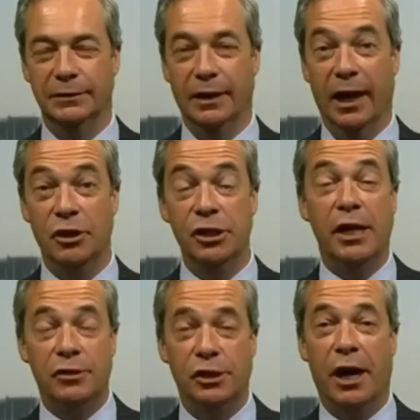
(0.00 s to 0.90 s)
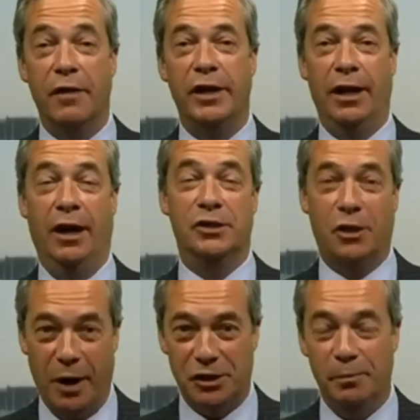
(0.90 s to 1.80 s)
No, it just goes to show, if you get asked
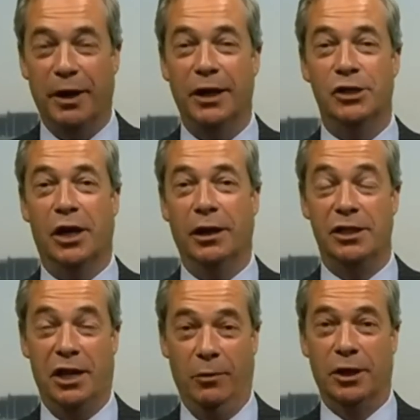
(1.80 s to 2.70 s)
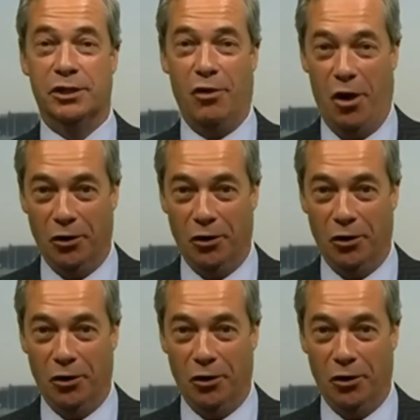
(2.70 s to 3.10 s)
a question by a journalist and you answer it